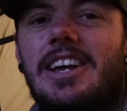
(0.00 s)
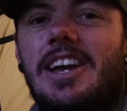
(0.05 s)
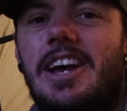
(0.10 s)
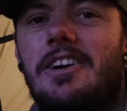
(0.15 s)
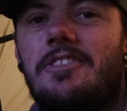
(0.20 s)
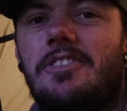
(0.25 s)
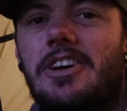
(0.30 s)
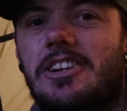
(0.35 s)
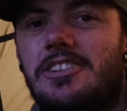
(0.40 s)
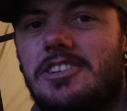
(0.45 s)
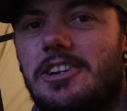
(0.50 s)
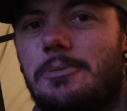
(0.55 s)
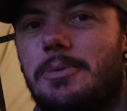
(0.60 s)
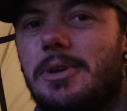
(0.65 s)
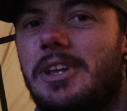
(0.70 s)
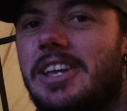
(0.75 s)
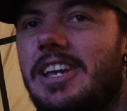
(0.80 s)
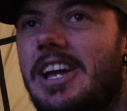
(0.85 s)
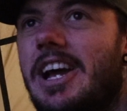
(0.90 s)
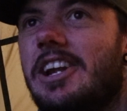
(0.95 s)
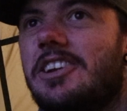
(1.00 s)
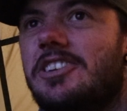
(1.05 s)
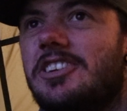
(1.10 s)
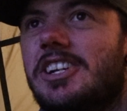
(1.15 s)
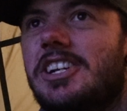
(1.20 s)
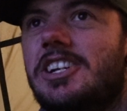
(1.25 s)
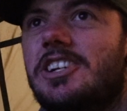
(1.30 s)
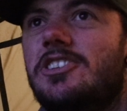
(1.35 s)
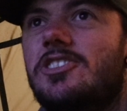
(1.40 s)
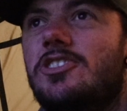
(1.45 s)
have actually been
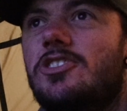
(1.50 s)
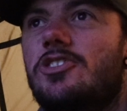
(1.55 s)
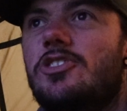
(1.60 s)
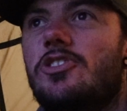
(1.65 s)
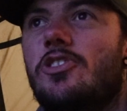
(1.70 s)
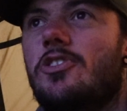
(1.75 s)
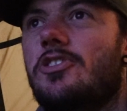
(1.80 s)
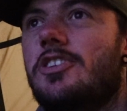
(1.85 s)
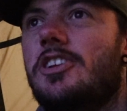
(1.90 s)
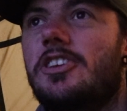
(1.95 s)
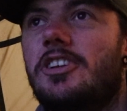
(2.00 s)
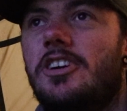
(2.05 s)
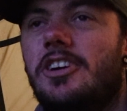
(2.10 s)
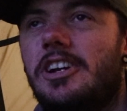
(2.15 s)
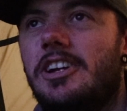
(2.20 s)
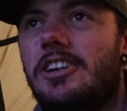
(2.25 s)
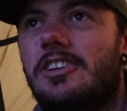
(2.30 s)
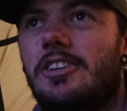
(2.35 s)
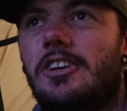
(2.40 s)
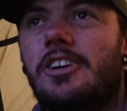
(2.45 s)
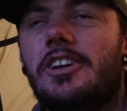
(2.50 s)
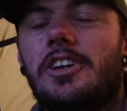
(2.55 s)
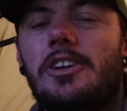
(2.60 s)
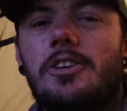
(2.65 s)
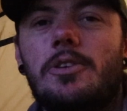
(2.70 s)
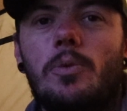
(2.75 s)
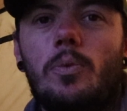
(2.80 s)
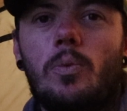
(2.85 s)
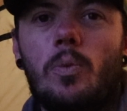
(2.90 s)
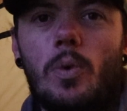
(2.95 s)
catching during the night,
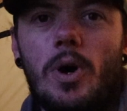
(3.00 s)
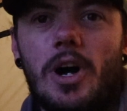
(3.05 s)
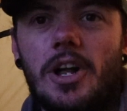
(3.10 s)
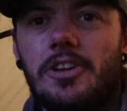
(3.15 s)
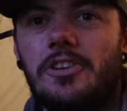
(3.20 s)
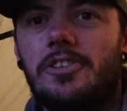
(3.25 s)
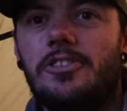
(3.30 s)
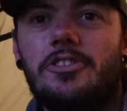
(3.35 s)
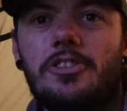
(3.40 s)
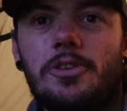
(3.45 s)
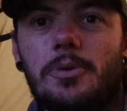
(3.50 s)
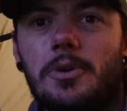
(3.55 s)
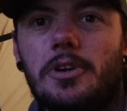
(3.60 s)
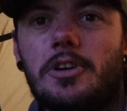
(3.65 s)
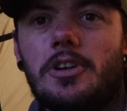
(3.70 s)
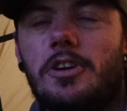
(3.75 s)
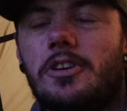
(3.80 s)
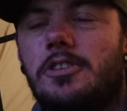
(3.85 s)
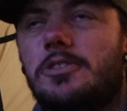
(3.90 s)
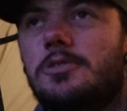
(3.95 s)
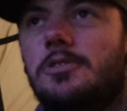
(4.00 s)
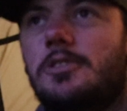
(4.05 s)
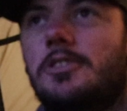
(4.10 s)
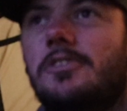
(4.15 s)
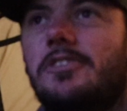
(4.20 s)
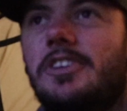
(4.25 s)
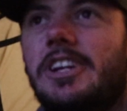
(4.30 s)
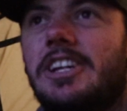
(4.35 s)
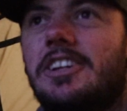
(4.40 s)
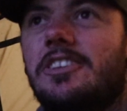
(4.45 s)
like 1-2 o'clock sort
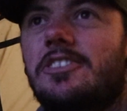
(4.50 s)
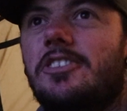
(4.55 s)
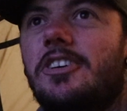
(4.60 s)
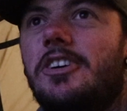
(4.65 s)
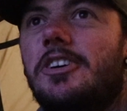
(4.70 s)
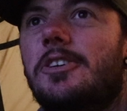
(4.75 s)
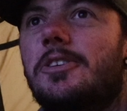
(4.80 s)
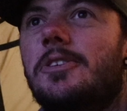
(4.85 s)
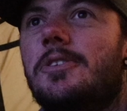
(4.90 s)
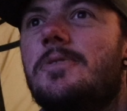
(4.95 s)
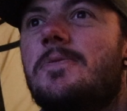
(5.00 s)
of thing. So